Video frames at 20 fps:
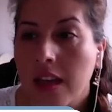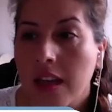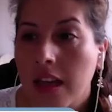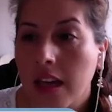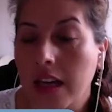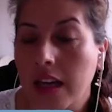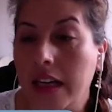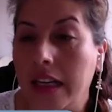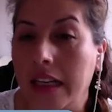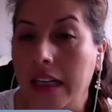
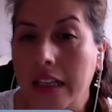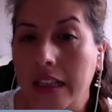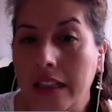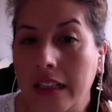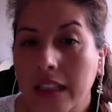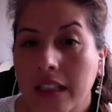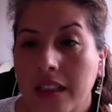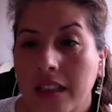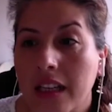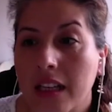
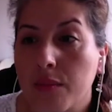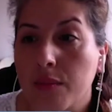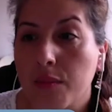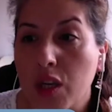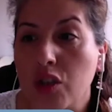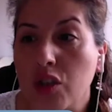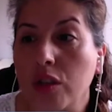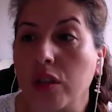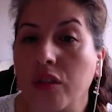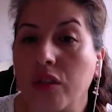the
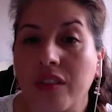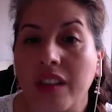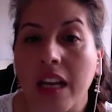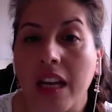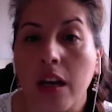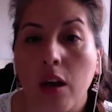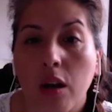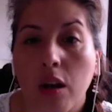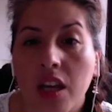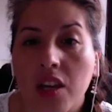transmission of the
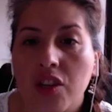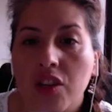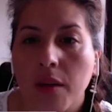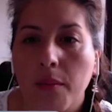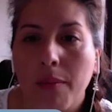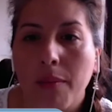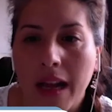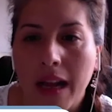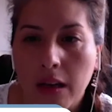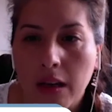knowledge
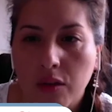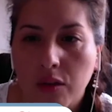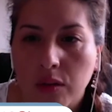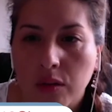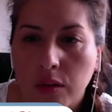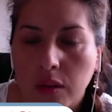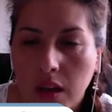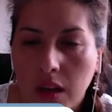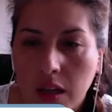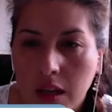and values,
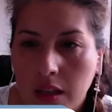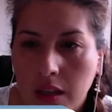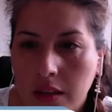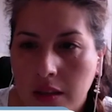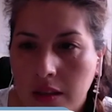and